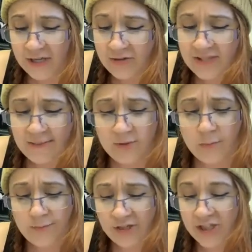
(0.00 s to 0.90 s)
you seemed
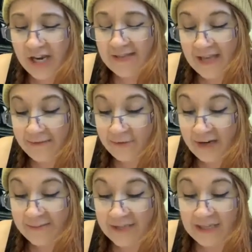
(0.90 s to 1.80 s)
to appreciate the
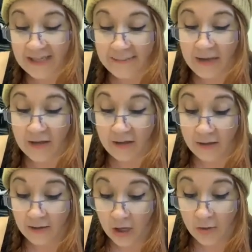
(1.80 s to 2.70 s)
hippogriffs' gleaming
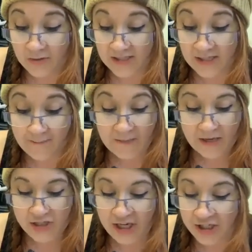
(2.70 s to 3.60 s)
coats,
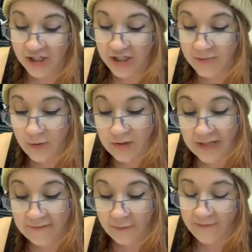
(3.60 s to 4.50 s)
changing
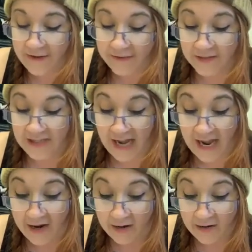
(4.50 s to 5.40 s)
smoothly from feathers to
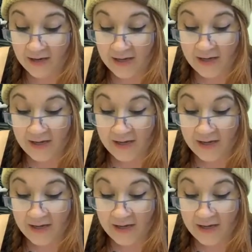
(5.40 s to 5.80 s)
hair,